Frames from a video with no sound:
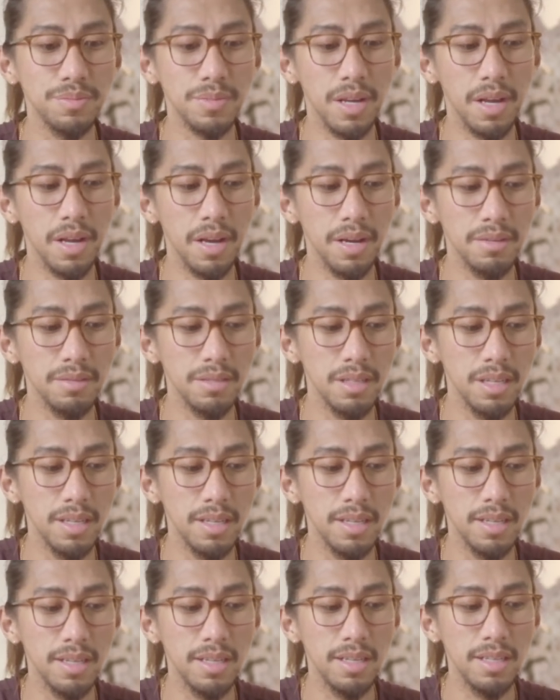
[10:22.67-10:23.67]
Okay,
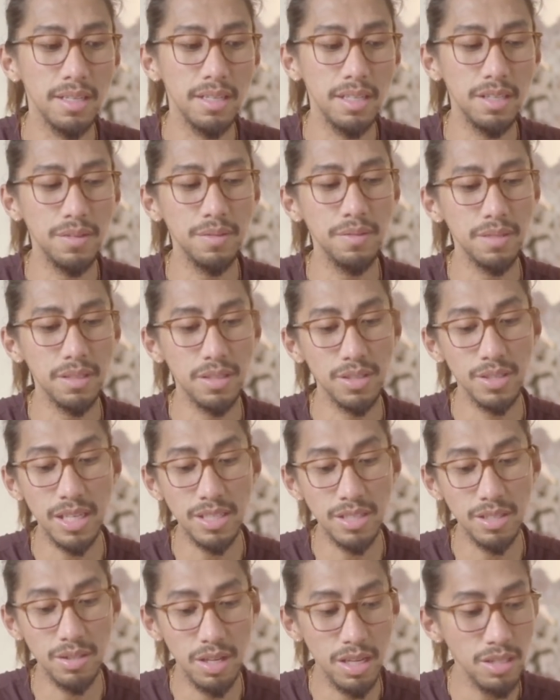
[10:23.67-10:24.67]
because
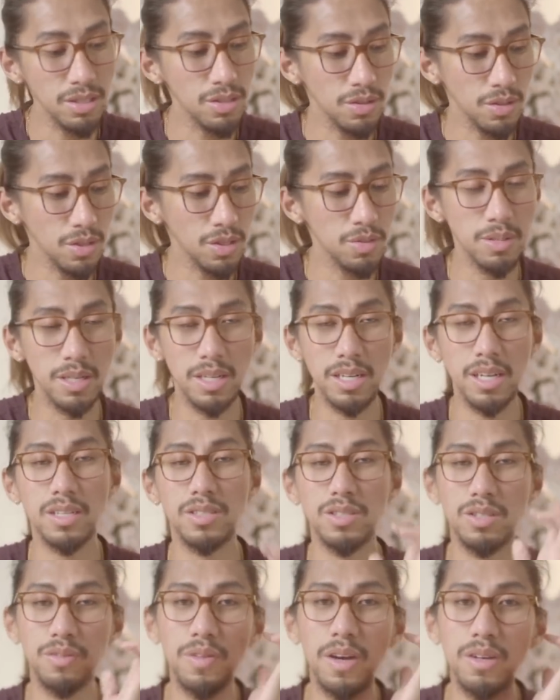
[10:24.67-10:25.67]
that's it. it. Just starts with the
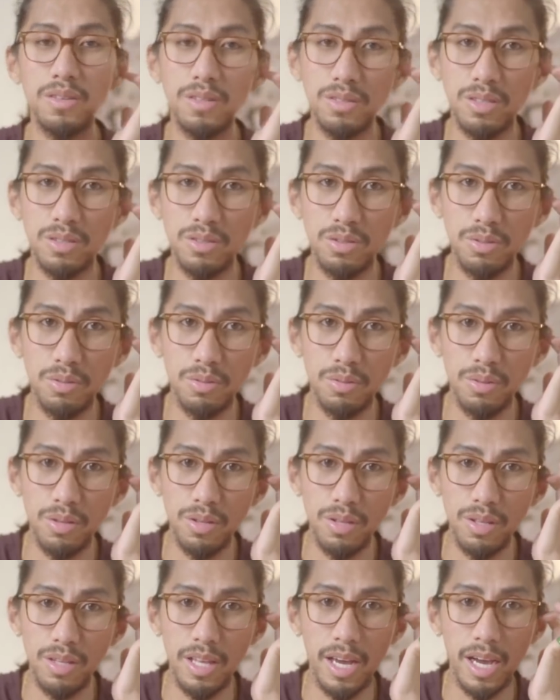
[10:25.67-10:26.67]
knowledge. You found out the truth
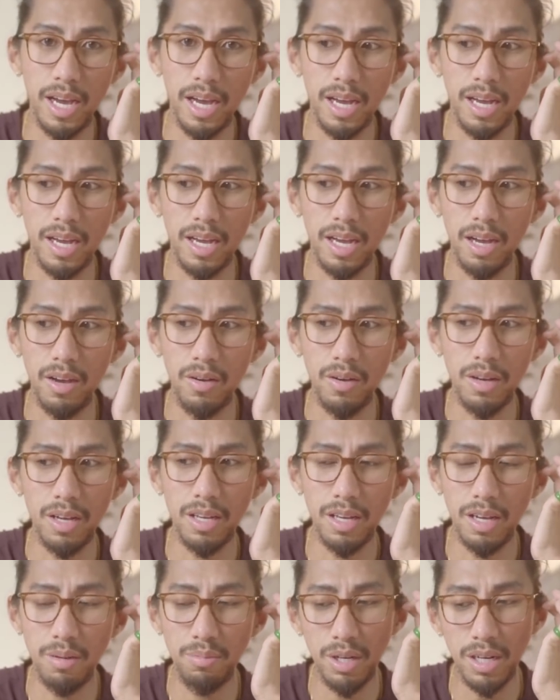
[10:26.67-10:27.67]
that
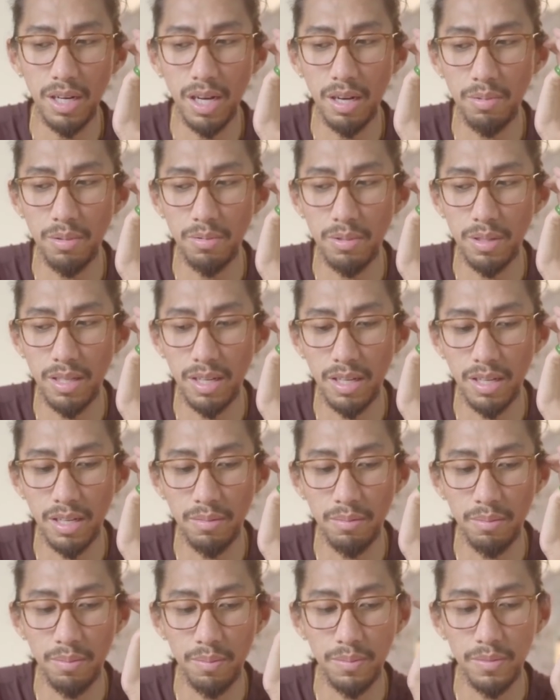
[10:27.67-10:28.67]
okay, I'm not happy with
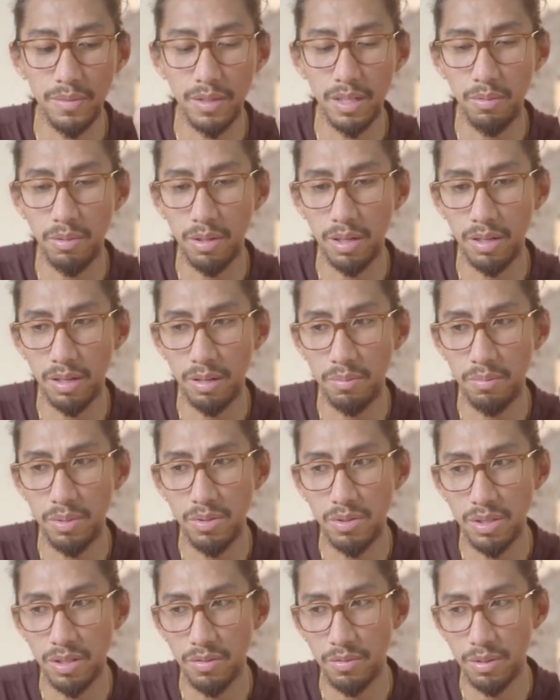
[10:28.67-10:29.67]
them. They were
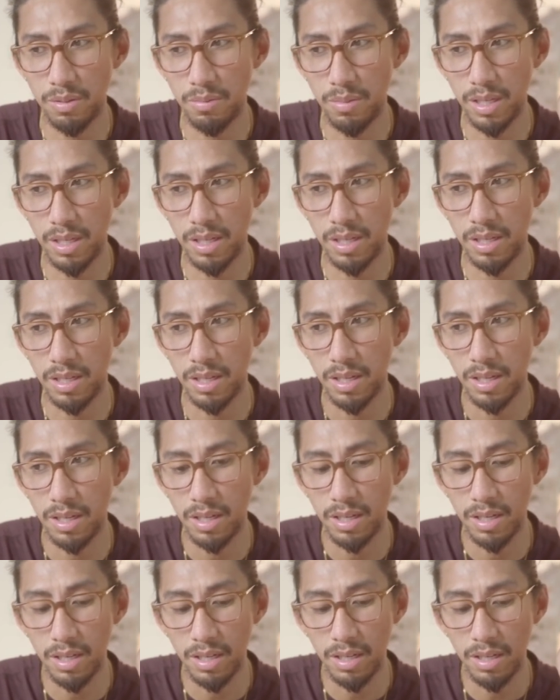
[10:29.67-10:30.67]
abusive with me.
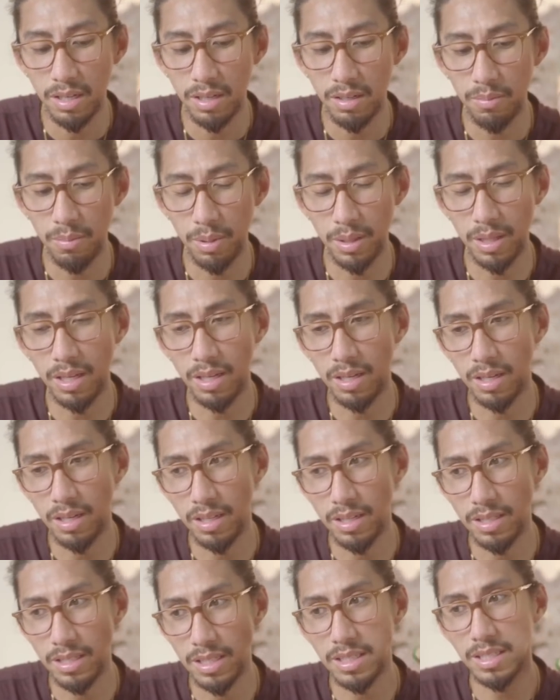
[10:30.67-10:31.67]
But then,
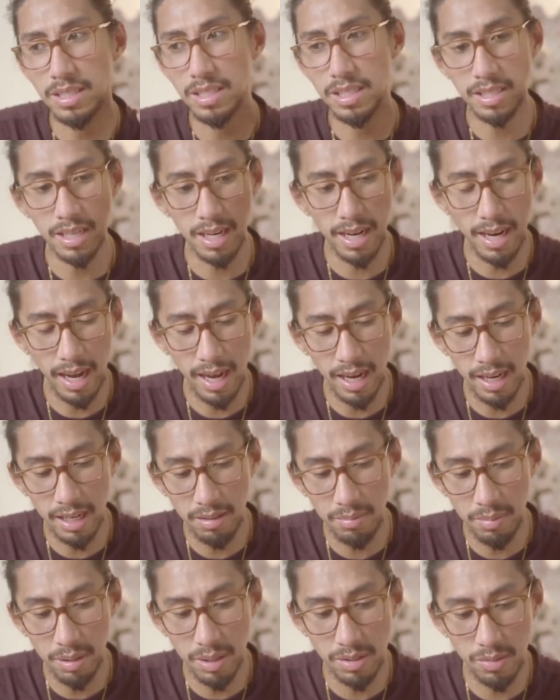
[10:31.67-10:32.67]
is this just a
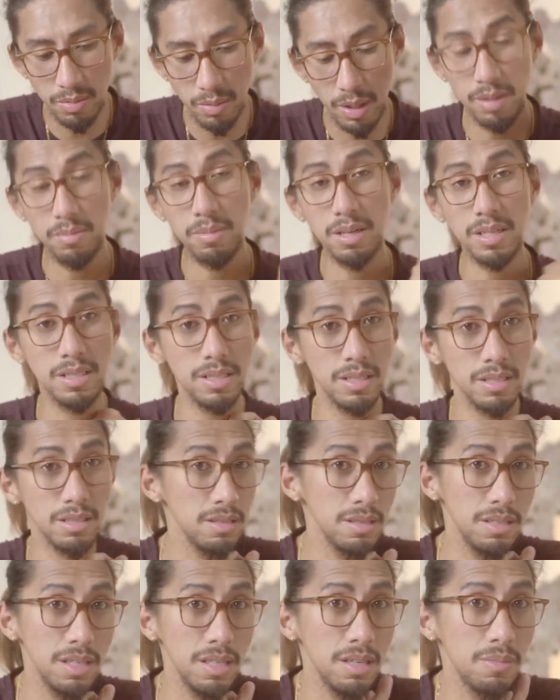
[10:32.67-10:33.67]
lie? Because why am I
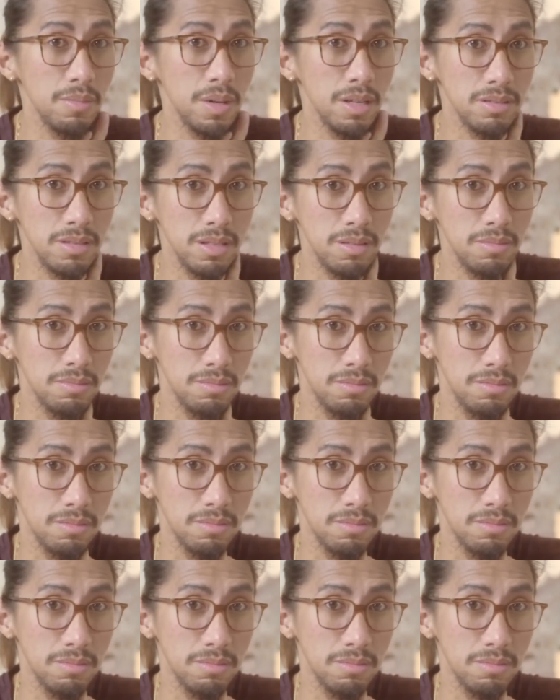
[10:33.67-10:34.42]
still thinking about them?